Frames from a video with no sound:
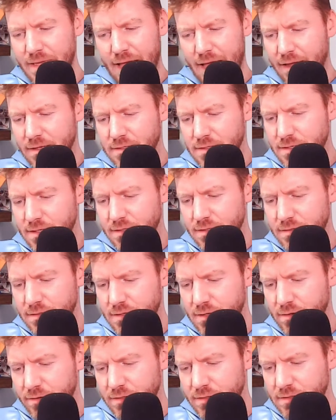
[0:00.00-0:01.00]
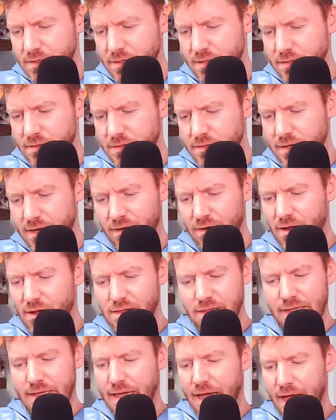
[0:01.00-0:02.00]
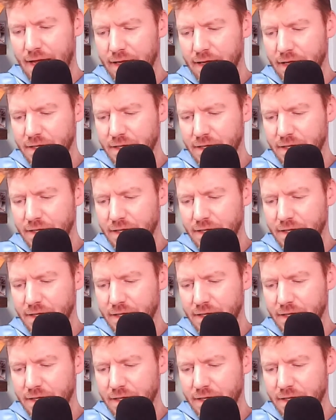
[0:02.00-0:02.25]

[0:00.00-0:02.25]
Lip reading: you know, he's not an ugly guy.